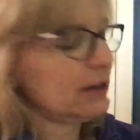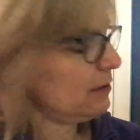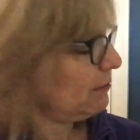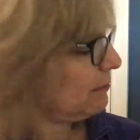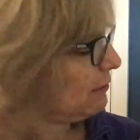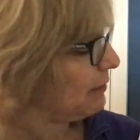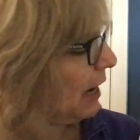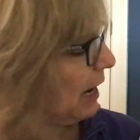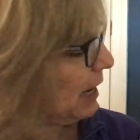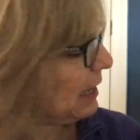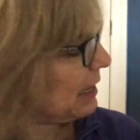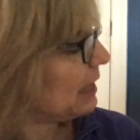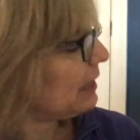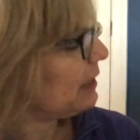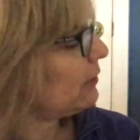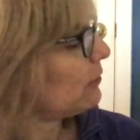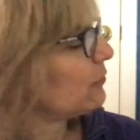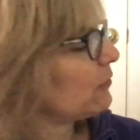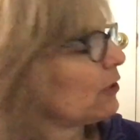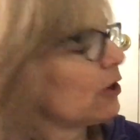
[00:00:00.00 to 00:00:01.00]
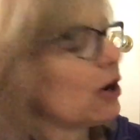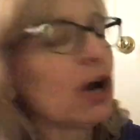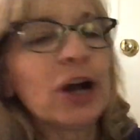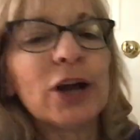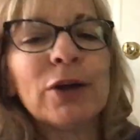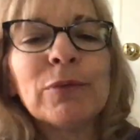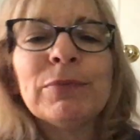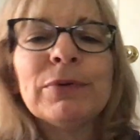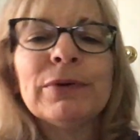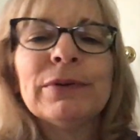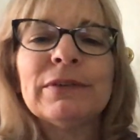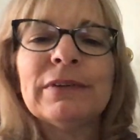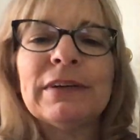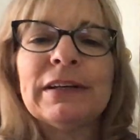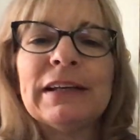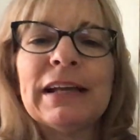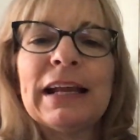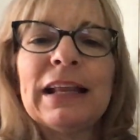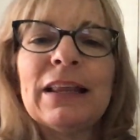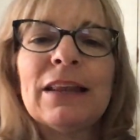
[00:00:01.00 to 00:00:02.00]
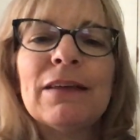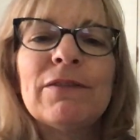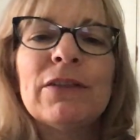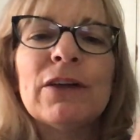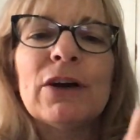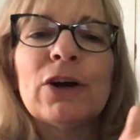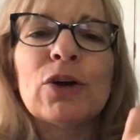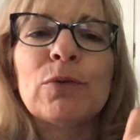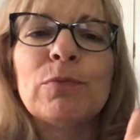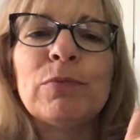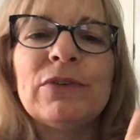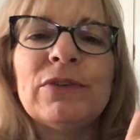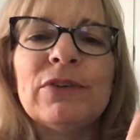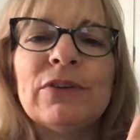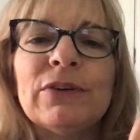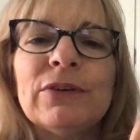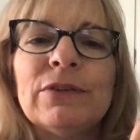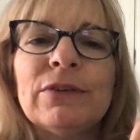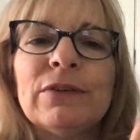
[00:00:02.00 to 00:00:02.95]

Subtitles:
and then it's for harp. And I love the harp too.